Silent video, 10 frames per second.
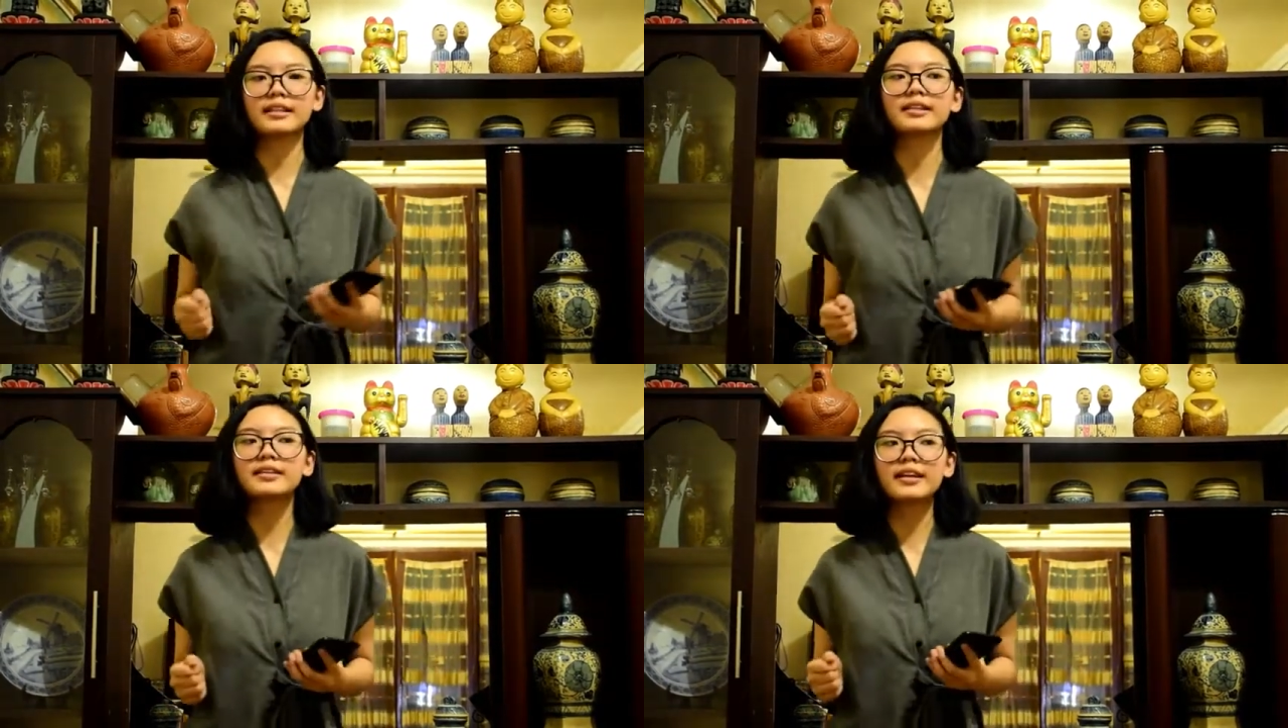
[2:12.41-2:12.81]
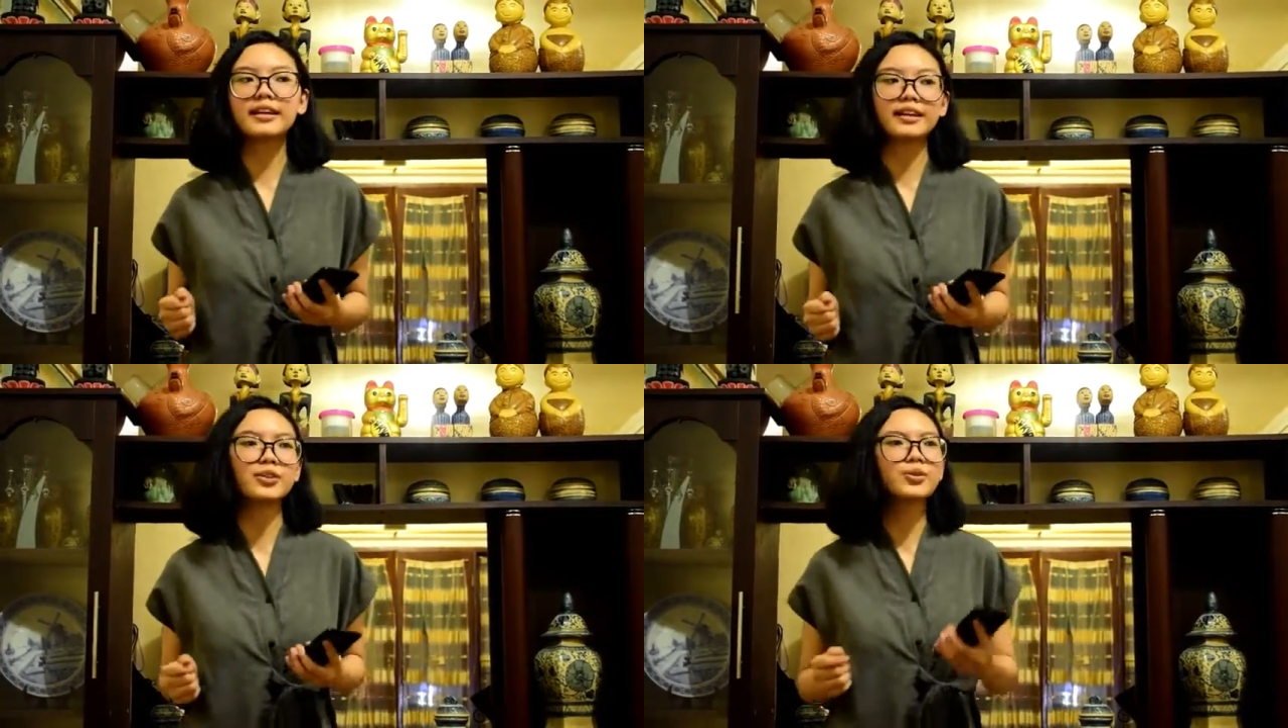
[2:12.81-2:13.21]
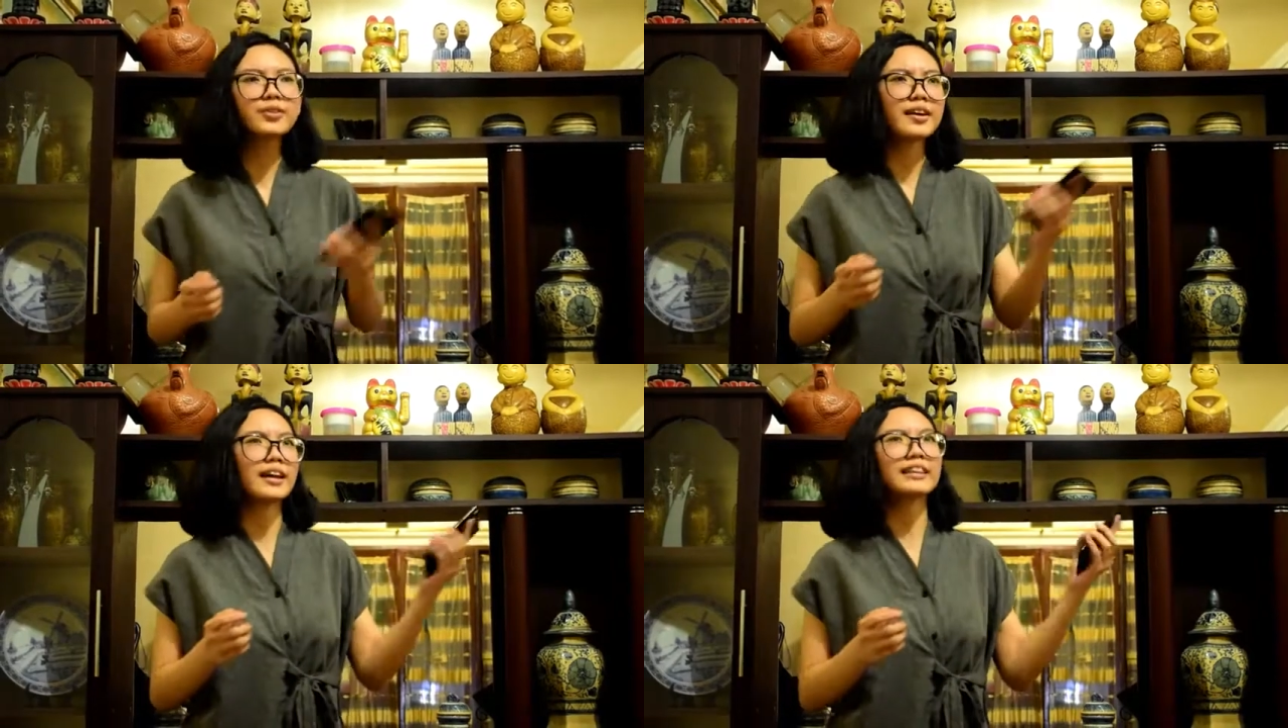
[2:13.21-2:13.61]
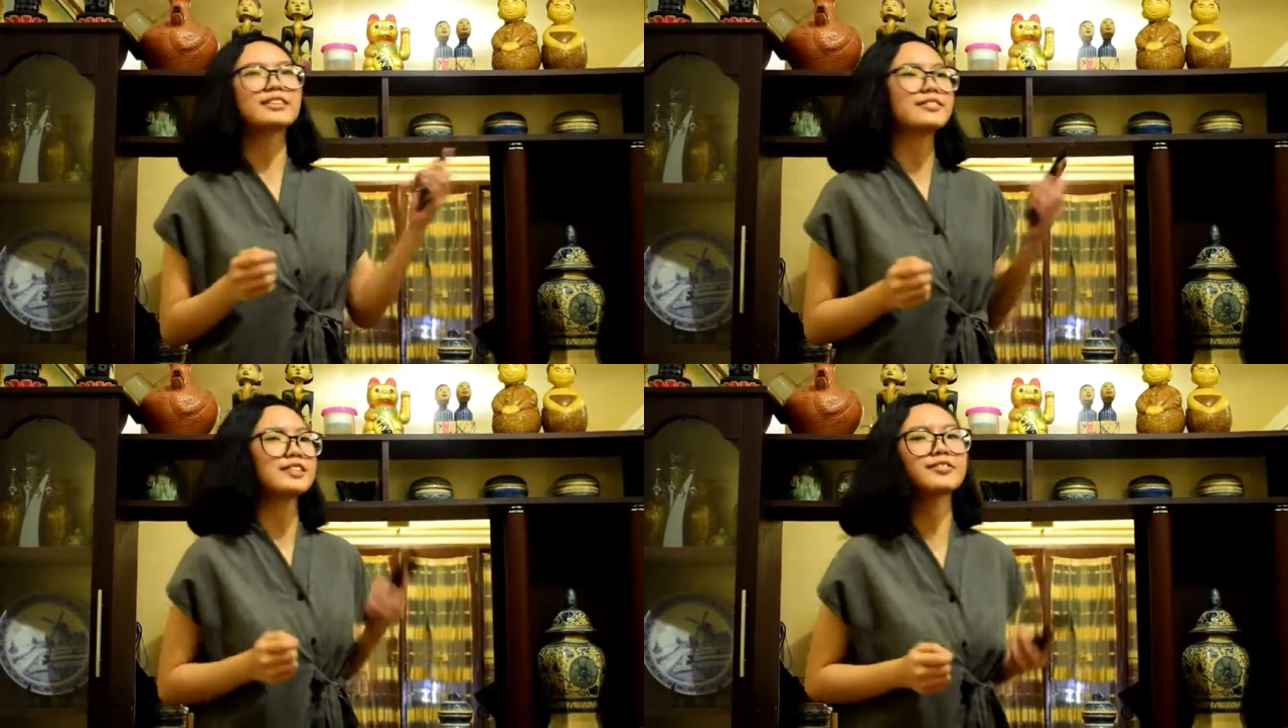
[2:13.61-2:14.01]
And then they can do their
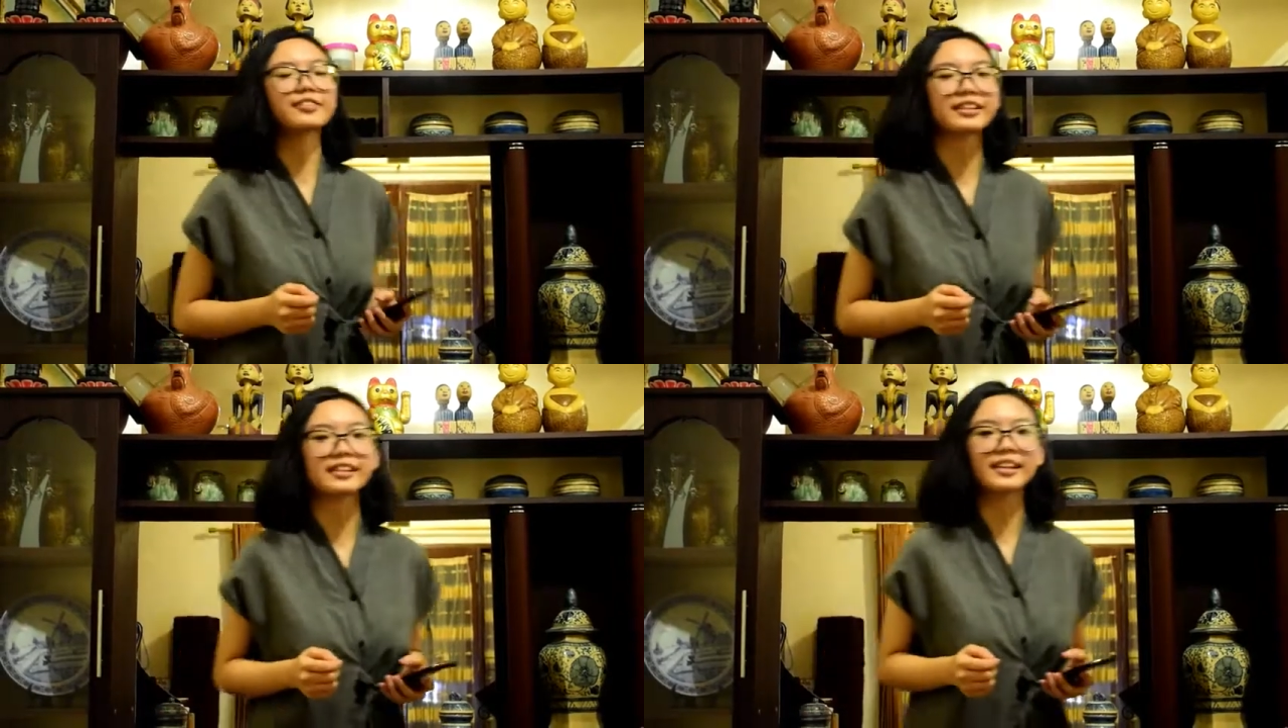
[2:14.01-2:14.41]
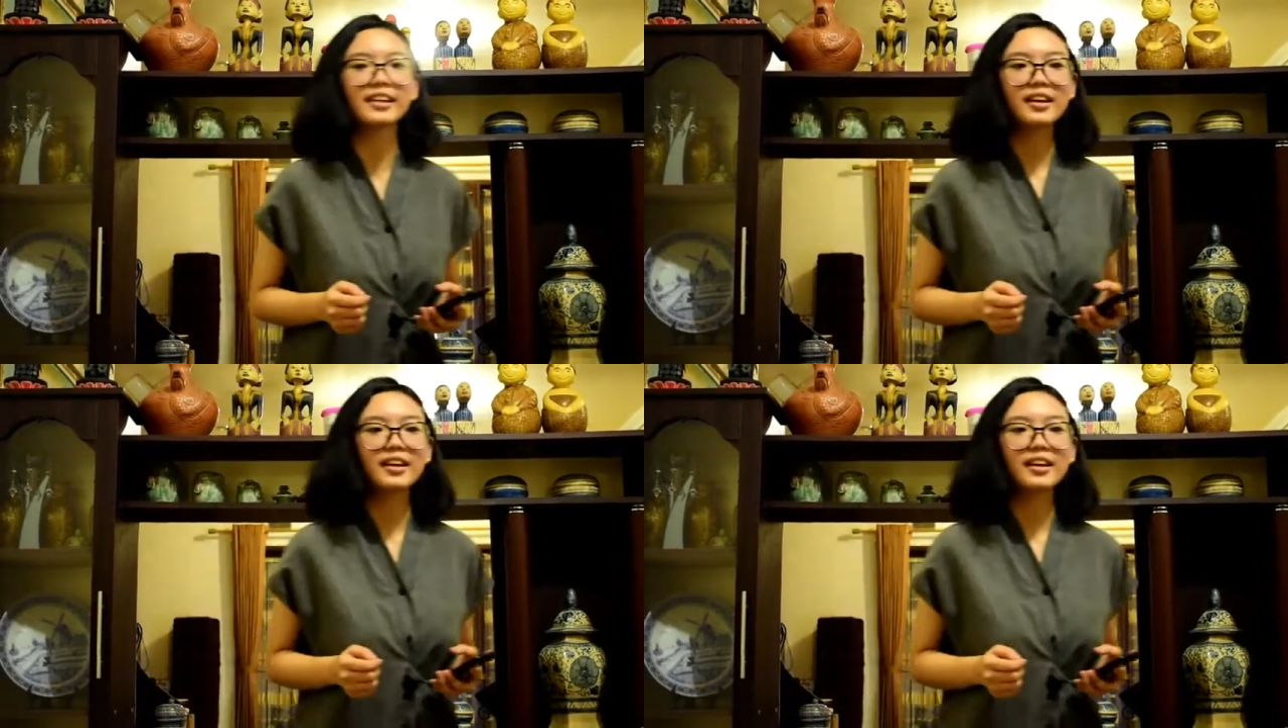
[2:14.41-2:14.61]
activity freely.